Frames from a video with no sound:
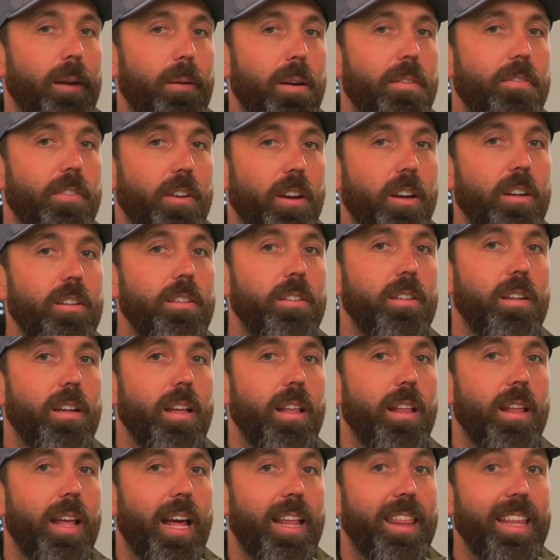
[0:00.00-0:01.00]
However,
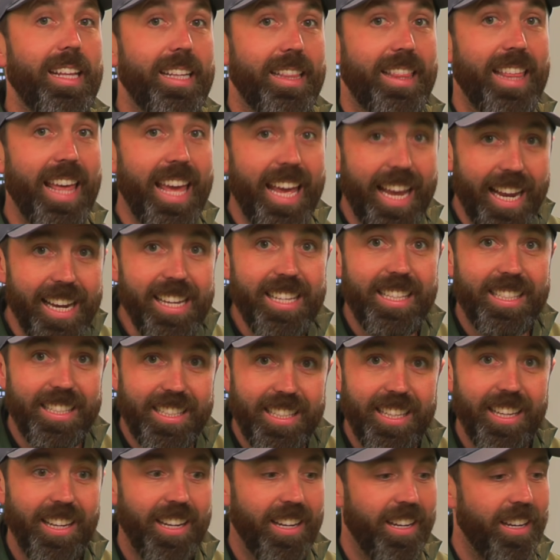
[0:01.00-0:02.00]
I think
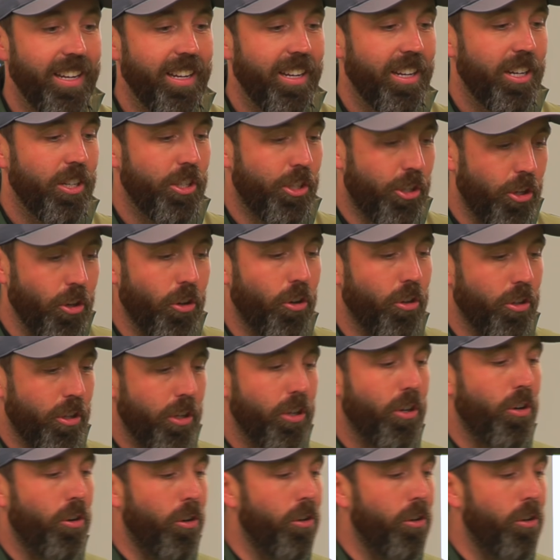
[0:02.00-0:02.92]
this should and